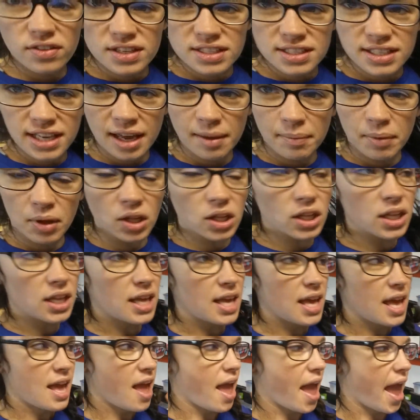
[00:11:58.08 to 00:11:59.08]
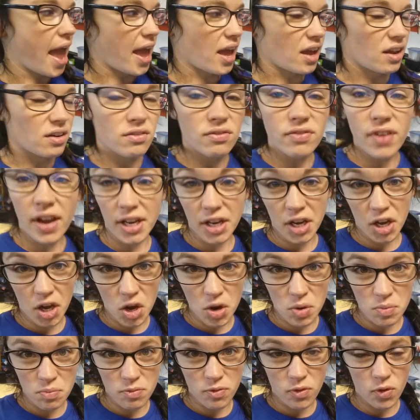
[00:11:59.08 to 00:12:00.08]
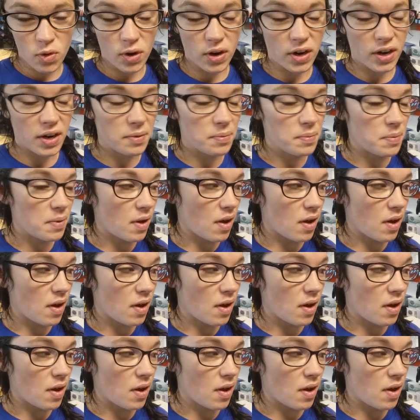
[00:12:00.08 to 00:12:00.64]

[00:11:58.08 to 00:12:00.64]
this table and find a home for